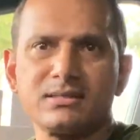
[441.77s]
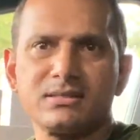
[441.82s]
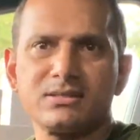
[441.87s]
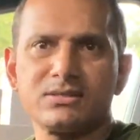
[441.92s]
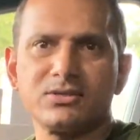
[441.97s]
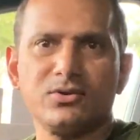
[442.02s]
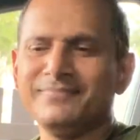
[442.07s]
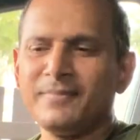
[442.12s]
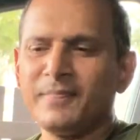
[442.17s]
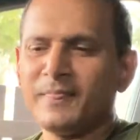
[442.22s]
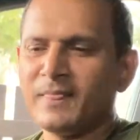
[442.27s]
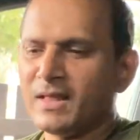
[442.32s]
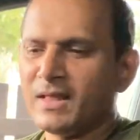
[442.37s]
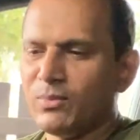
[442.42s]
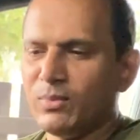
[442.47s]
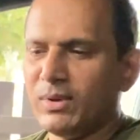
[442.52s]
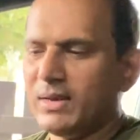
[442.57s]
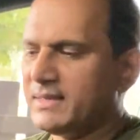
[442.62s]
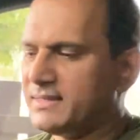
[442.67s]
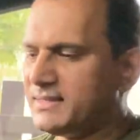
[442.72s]
So,
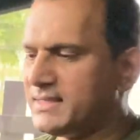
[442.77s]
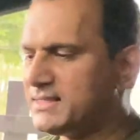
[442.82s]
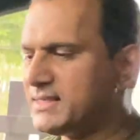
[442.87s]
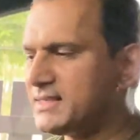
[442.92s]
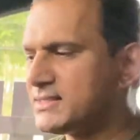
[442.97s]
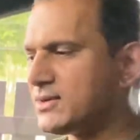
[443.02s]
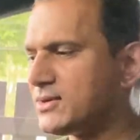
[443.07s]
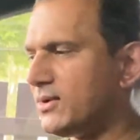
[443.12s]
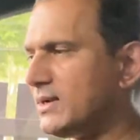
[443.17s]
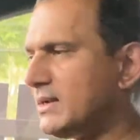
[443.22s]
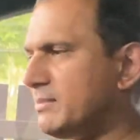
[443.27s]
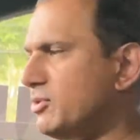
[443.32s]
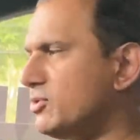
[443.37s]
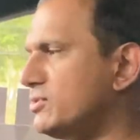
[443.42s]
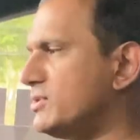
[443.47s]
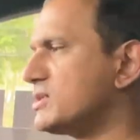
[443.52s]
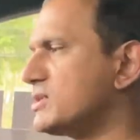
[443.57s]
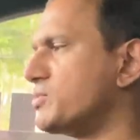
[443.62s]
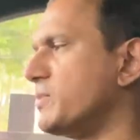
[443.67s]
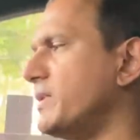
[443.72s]
well, this is all
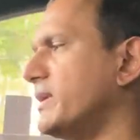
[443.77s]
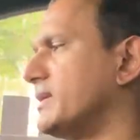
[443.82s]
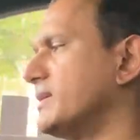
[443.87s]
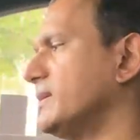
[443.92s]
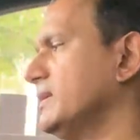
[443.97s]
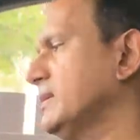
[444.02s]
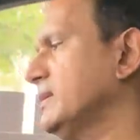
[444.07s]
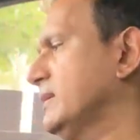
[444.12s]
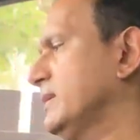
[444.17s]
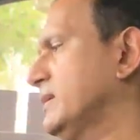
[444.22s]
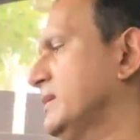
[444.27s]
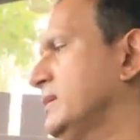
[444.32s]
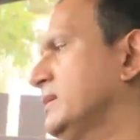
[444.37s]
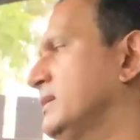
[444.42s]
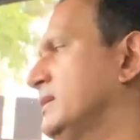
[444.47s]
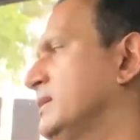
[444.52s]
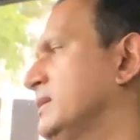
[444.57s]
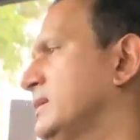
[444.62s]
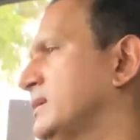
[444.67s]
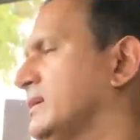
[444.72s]
about this vehicle,
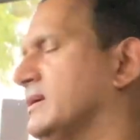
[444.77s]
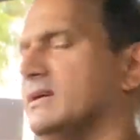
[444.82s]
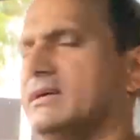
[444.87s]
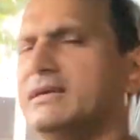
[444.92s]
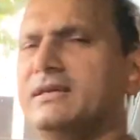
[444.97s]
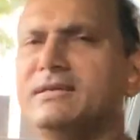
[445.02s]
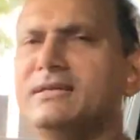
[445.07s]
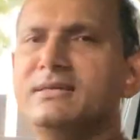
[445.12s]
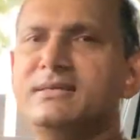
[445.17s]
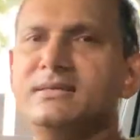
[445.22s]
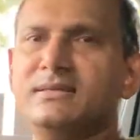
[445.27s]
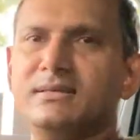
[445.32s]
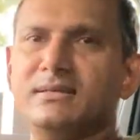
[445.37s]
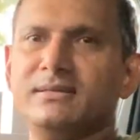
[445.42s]
and